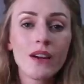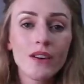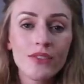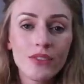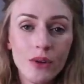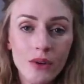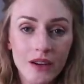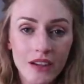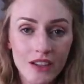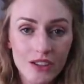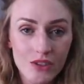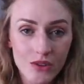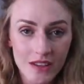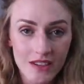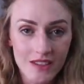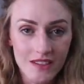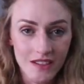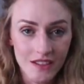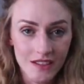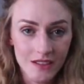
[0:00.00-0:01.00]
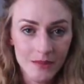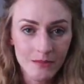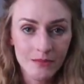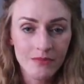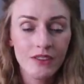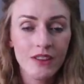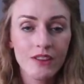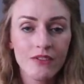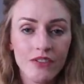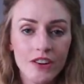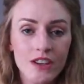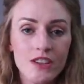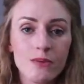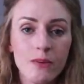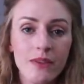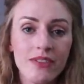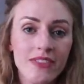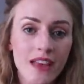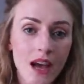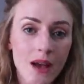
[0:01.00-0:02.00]
if you are interested, the first
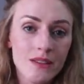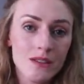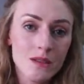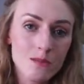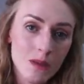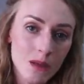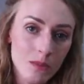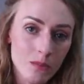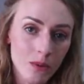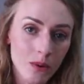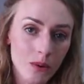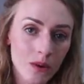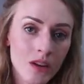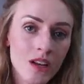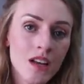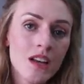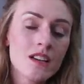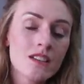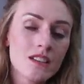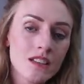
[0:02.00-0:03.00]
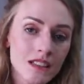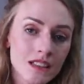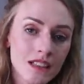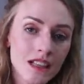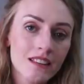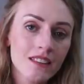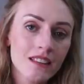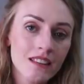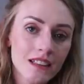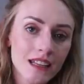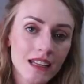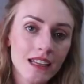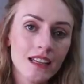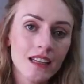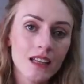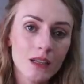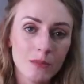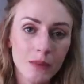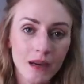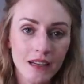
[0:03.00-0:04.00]
1,000 people to click the
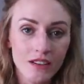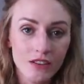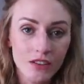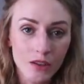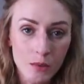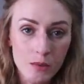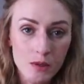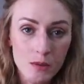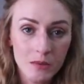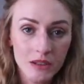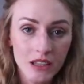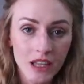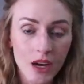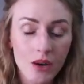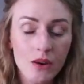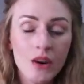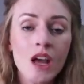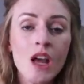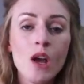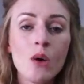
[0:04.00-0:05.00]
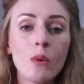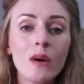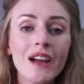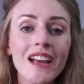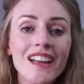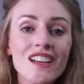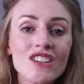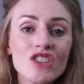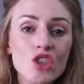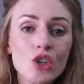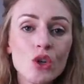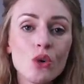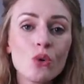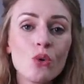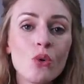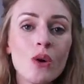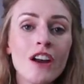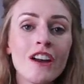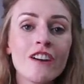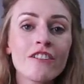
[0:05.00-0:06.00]
link in my description below will get
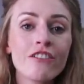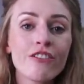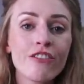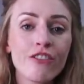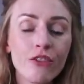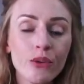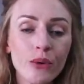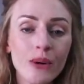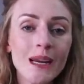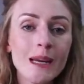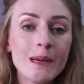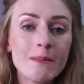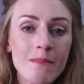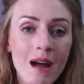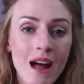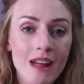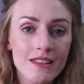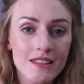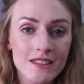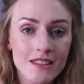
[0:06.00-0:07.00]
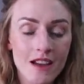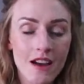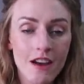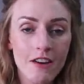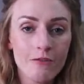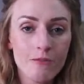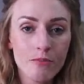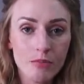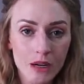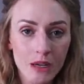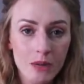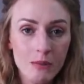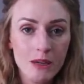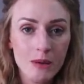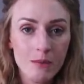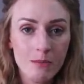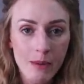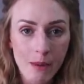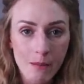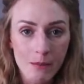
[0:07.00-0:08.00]
2 free months of
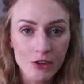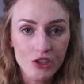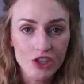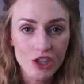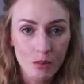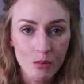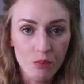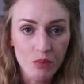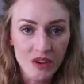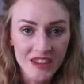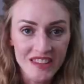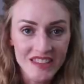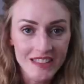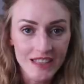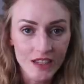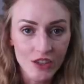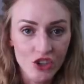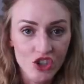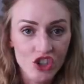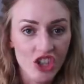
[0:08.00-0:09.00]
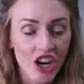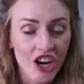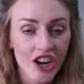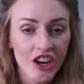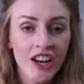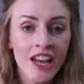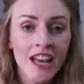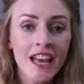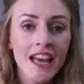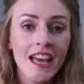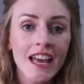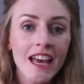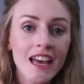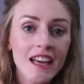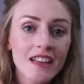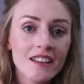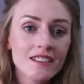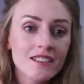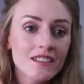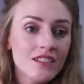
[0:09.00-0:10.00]
premium membership with Skillshare.
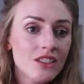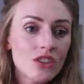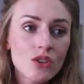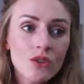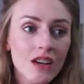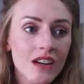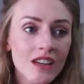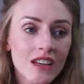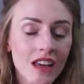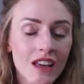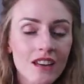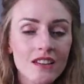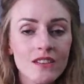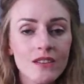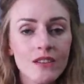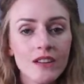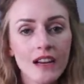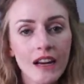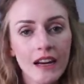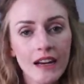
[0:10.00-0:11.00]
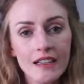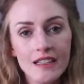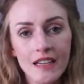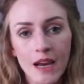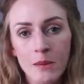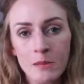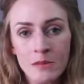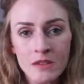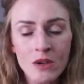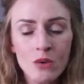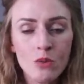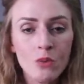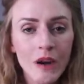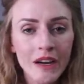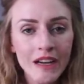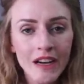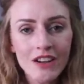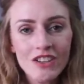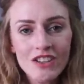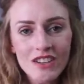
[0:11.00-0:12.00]
And you can cancel at any time. So why
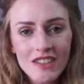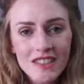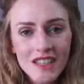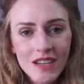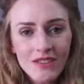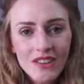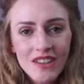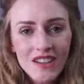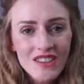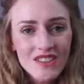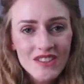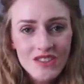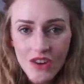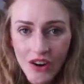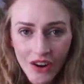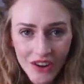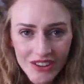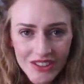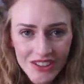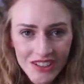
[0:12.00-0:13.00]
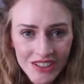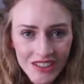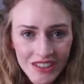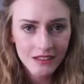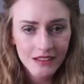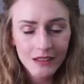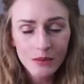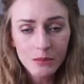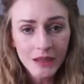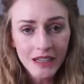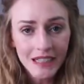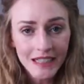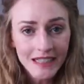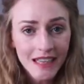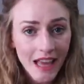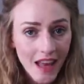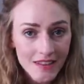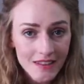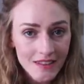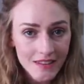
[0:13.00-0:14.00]
not just give it a start, see where it
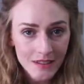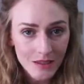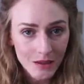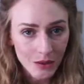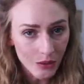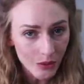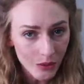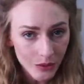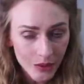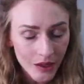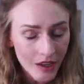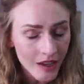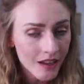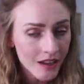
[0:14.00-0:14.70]
gets you,